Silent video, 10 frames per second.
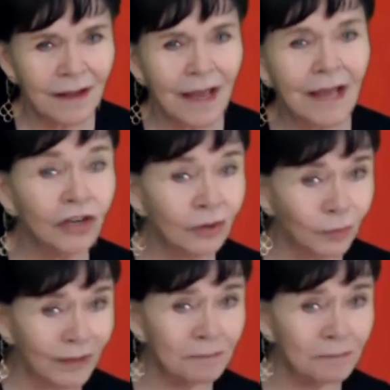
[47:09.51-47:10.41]
And you know,
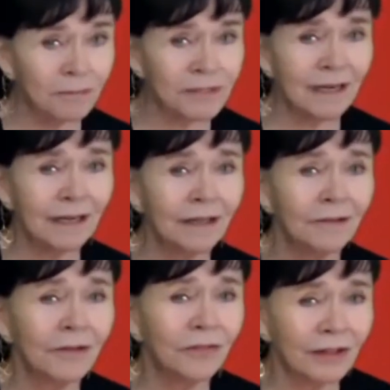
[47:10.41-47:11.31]
when people say I love,"
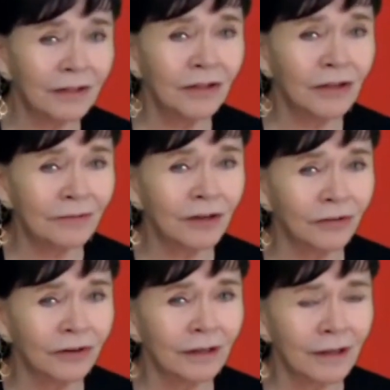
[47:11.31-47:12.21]
you have to
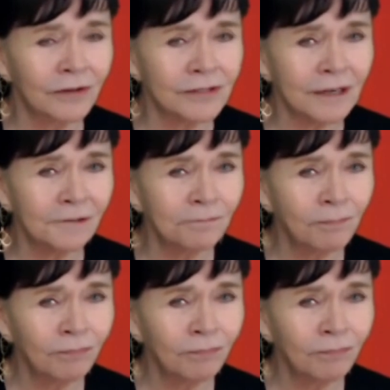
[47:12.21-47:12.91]
learn to love yourself,